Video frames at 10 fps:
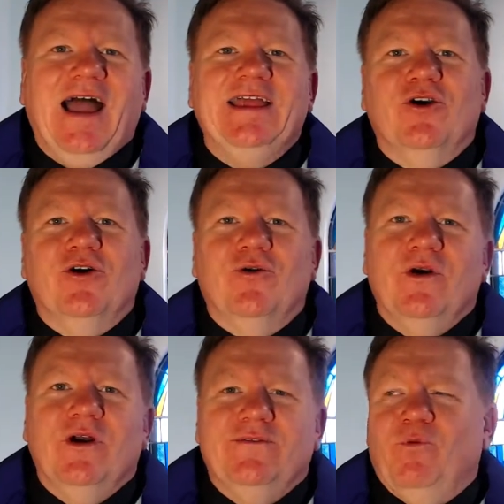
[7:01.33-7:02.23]
I know
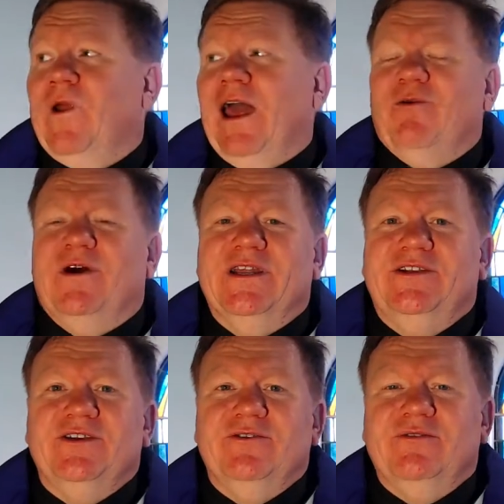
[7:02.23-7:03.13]
what I want to
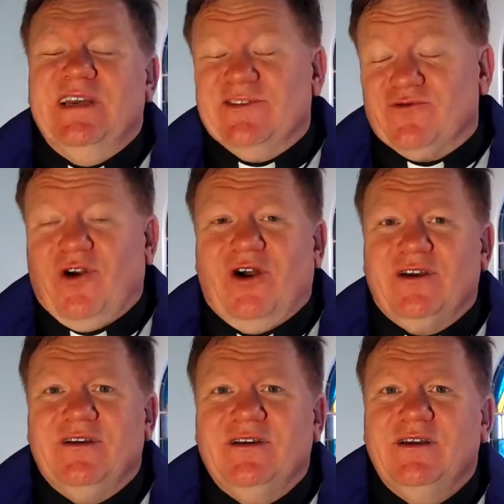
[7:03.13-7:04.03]
do is
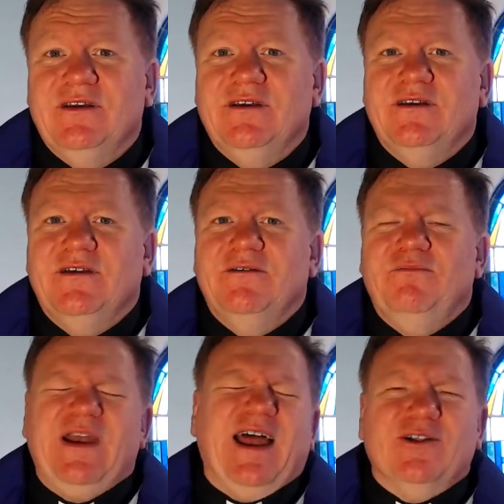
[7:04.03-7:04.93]
wrong,
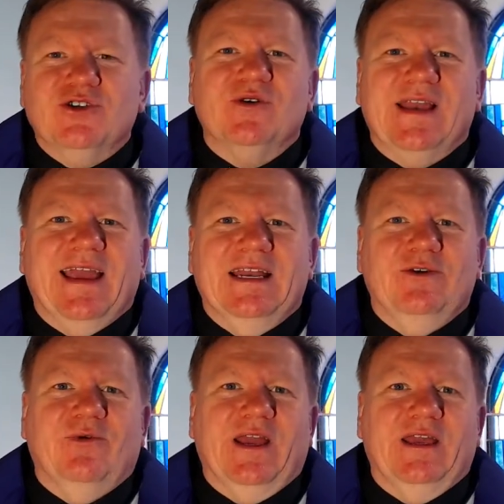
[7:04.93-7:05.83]
but I'll do it
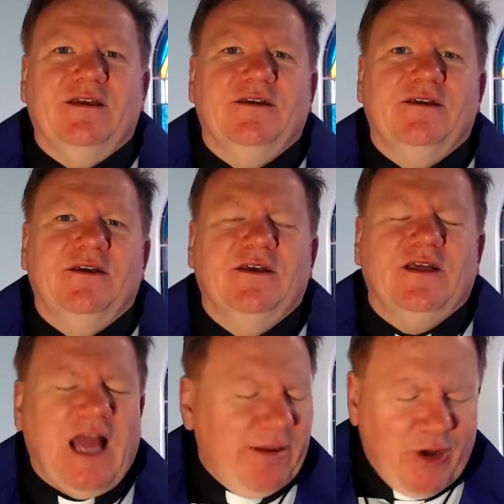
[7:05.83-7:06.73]
anyway.
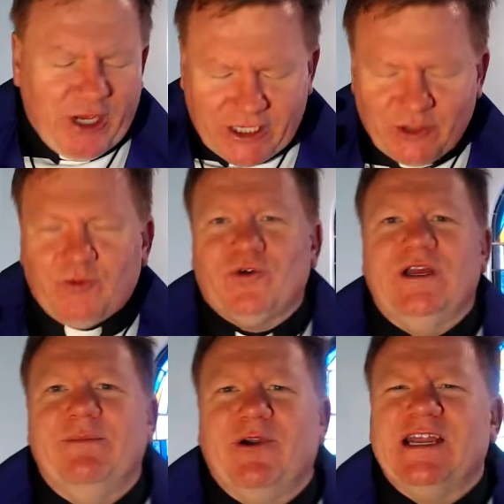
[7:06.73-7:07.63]
I'm not going to
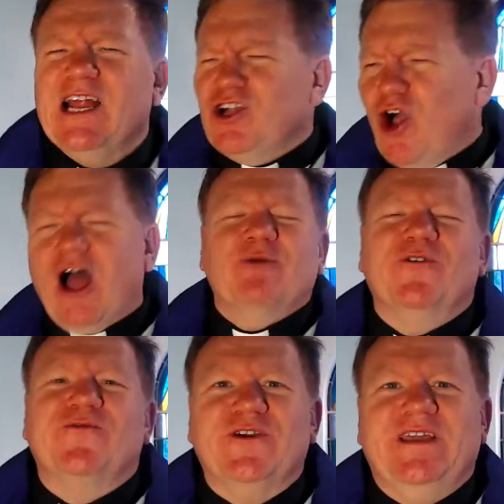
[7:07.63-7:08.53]
worry about it. God
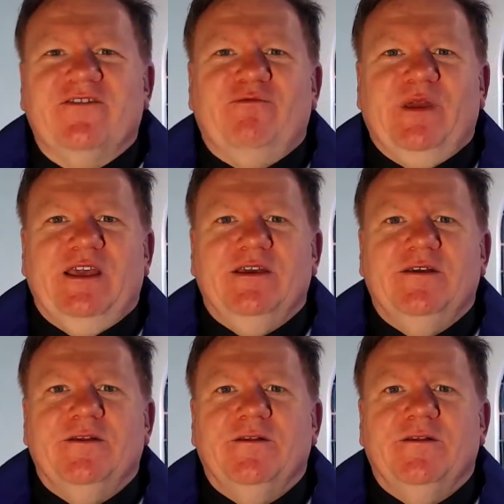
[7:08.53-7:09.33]
will forgive me.